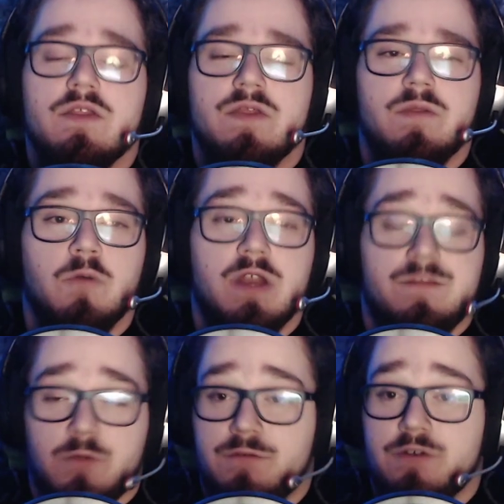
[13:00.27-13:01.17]
when it
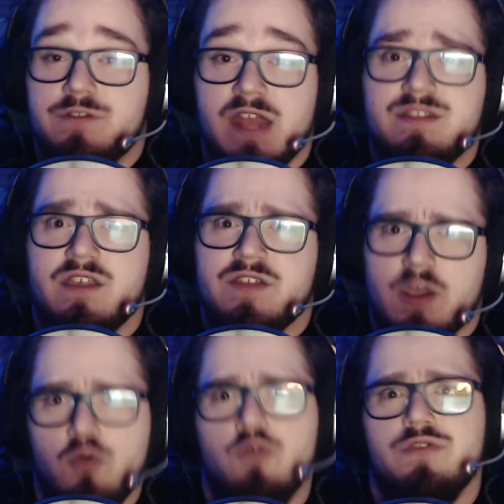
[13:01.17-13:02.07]
was first announced, I was like,
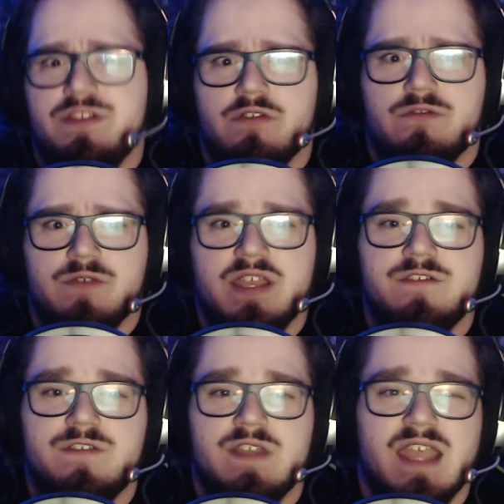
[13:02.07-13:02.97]
oh, this looks really
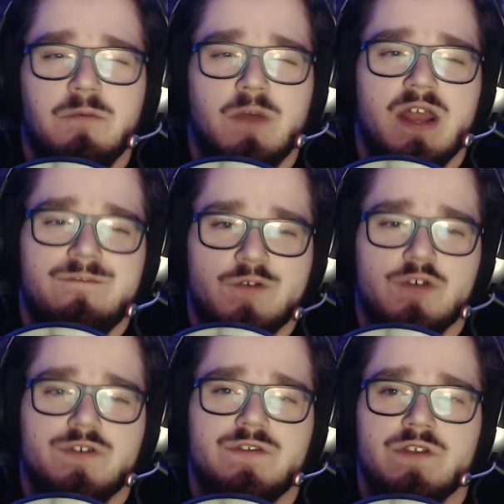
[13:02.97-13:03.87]
interesting. And when I
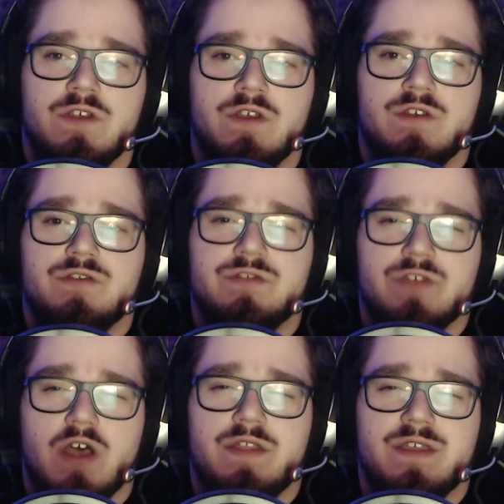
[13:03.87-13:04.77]
first saw the